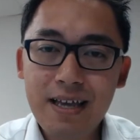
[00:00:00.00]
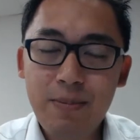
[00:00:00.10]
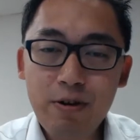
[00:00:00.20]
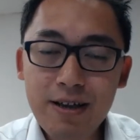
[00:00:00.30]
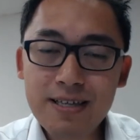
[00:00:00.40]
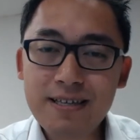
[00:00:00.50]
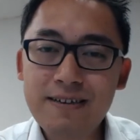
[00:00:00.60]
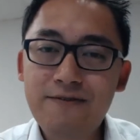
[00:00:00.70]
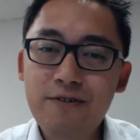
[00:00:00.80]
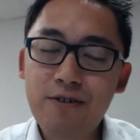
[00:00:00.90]
If people can
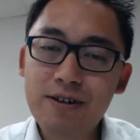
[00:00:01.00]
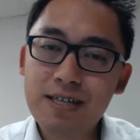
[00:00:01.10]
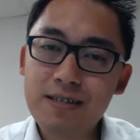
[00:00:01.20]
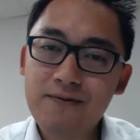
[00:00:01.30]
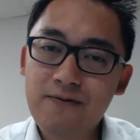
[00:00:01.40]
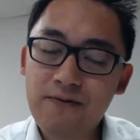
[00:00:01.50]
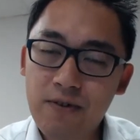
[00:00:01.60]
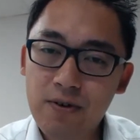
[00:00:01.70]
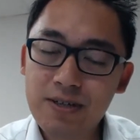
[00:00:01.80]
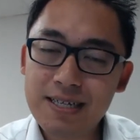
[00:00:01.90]
see through all these
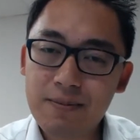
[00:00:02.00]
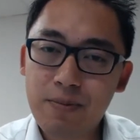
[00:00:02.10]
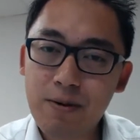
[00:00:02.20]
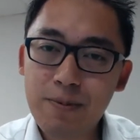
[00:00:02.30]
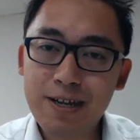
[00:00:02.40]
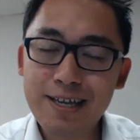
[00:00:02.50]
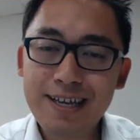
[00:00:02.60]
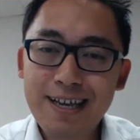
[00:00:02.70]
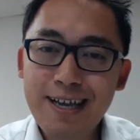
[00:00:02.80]
flaws in the property,